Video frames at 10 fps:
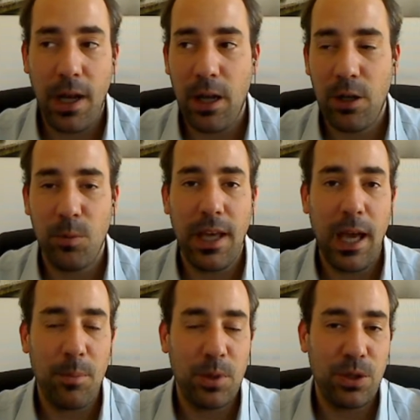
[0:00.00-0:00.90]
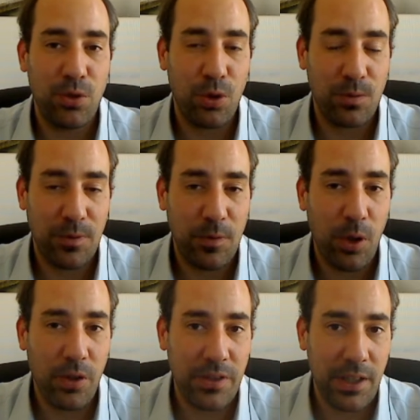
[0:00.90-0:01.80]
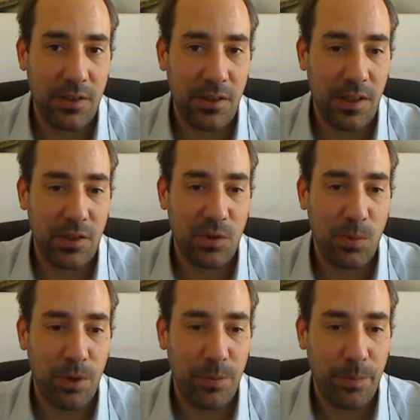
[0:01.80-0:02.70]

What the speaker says: How can we happen in terms of content, and so on?